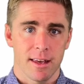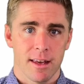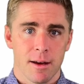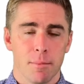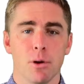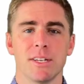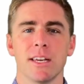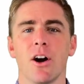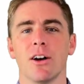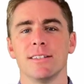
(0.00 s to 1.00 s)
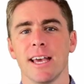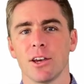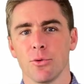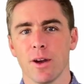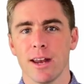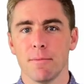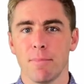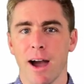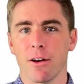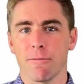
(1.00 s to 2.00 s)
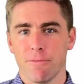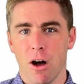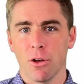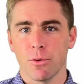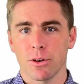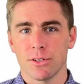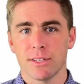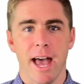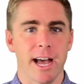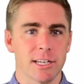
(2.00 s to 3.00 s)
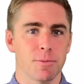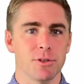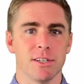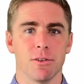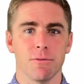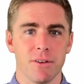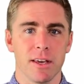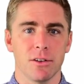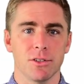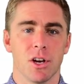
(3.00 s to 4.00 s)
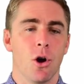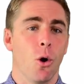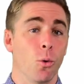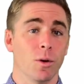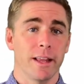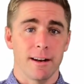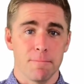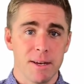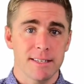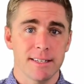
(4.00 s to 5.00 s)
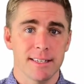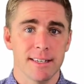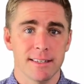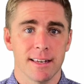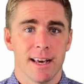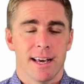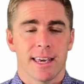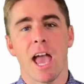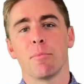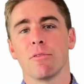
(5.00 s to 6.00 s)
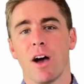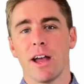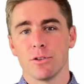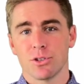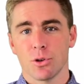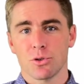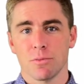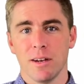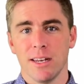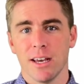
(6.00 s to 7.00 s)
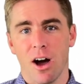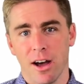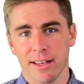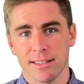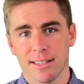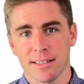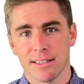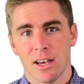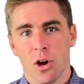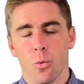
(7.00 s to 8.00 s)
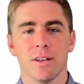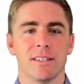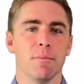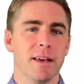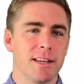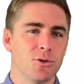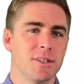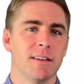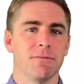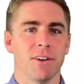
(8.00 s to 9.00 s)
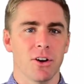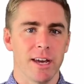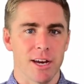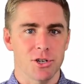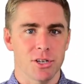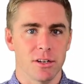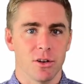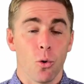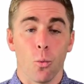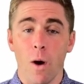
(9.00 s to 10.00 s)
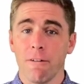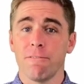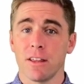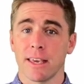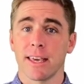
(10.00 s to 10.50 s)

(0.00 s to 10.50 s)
Posting content created by your followers, experts in your field, or related businesses can provide your social media audiences with some interesting variation while filling in